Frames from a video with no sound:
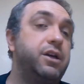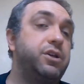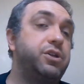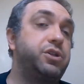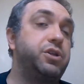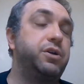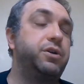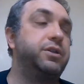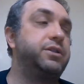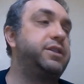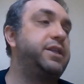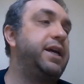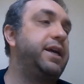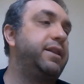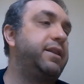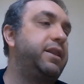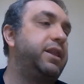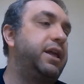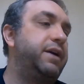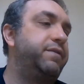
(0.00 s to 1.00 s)
So at
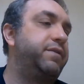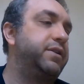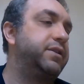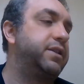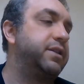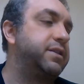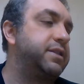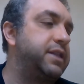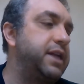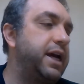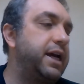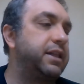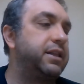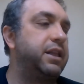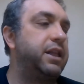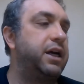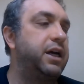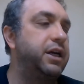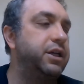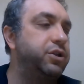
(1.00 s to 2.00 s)
10th level, the stat
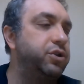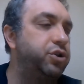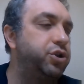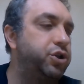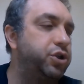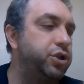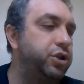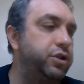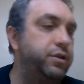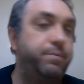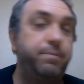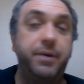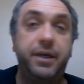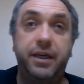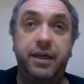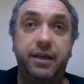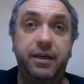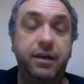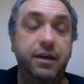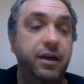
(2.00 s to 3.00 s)
line should
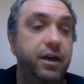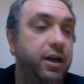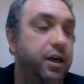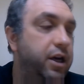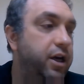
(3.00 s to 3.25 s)
be